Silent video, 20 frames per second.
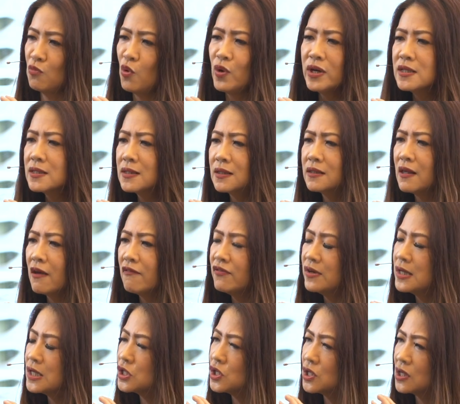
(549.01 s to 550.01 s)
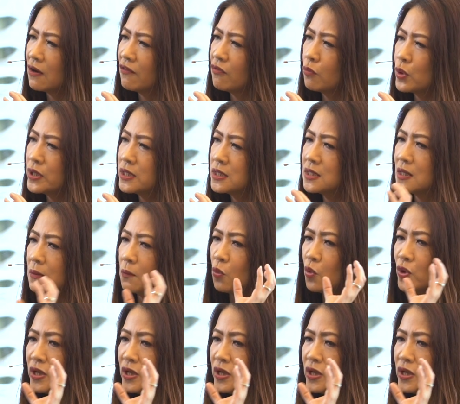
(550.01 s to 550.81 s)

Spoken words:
What is the definition of wisdom?